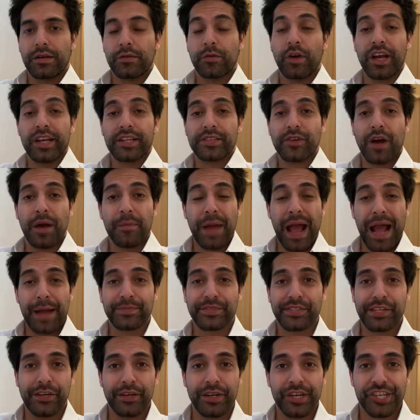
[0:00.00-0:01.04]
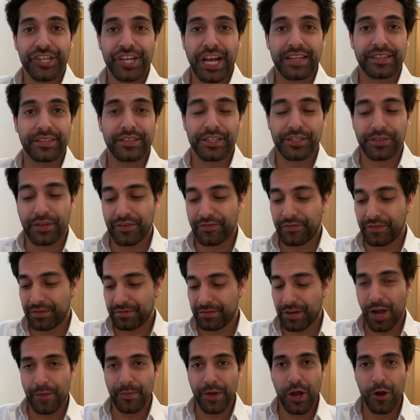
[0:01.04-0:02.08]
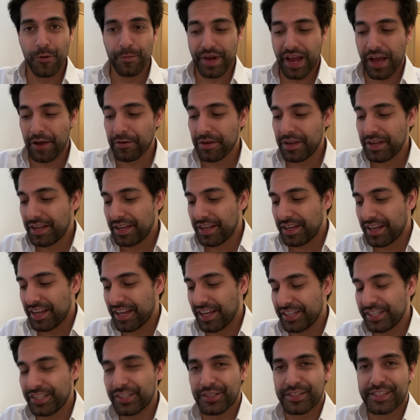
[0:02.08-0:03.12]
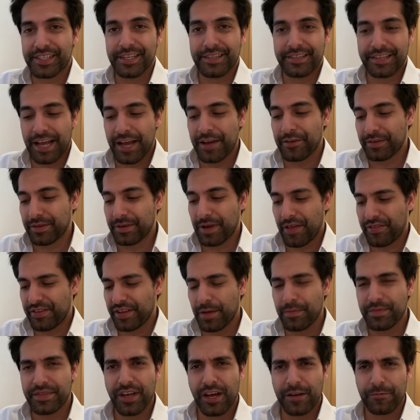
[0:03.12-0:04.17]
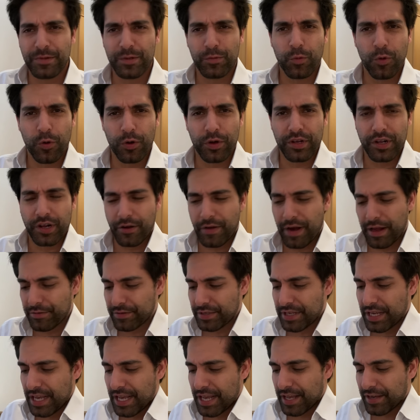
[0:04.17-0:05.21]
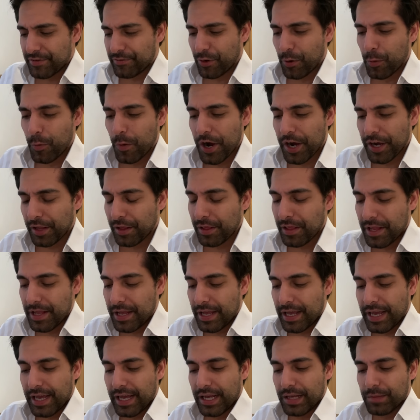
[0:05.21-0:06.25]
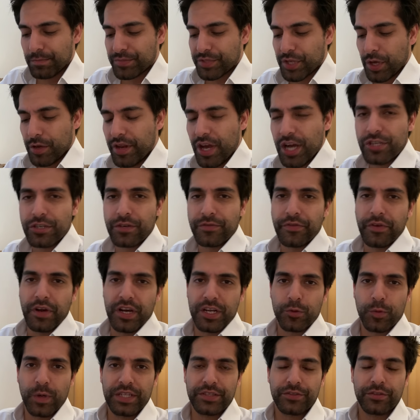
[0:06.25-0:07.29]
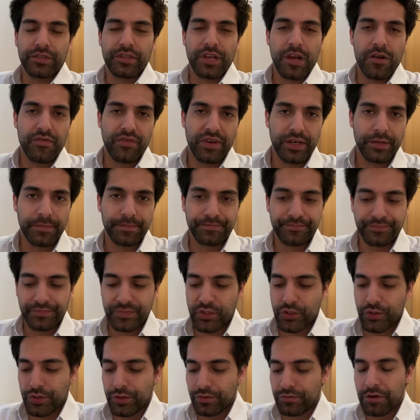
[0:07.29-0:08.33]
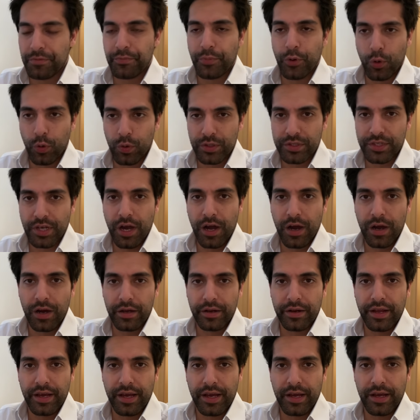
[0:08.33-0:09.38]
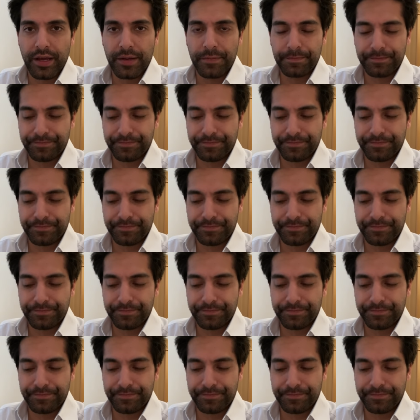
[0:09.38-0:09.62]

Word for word: Right, so I'm absolutely shattered, so I've come home now. I need to sit down. I think I'm done with walking around for a while. Um, so Nigel Farage went to Dover to report on uh,